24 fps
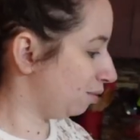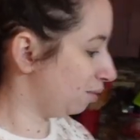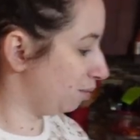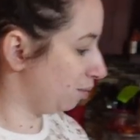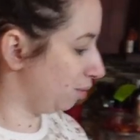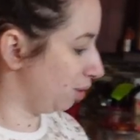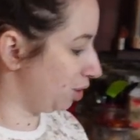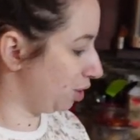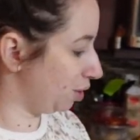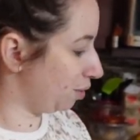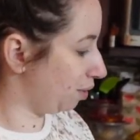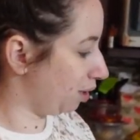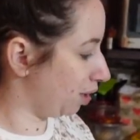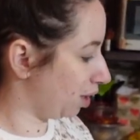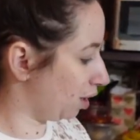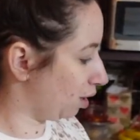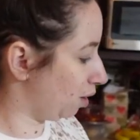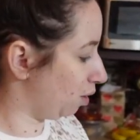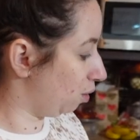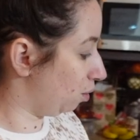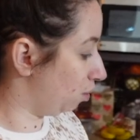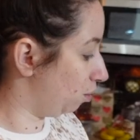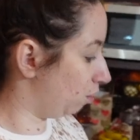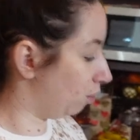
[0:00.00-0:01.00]
okay. We're doing
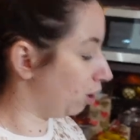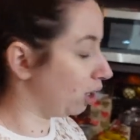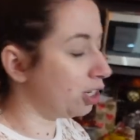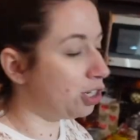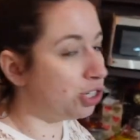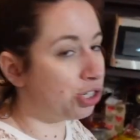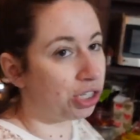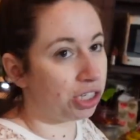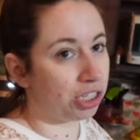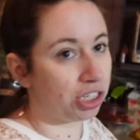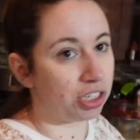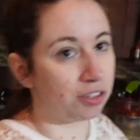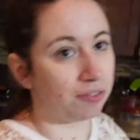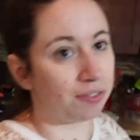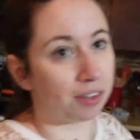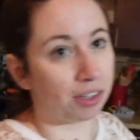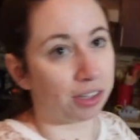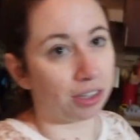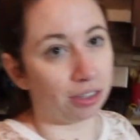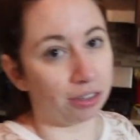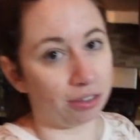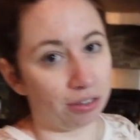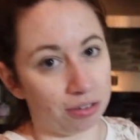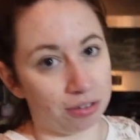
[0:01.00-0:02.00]
one change of
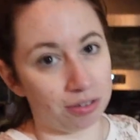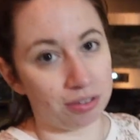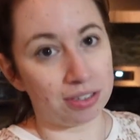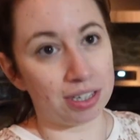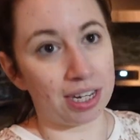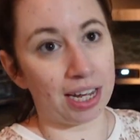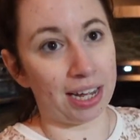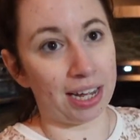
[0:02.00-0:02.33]
clothes,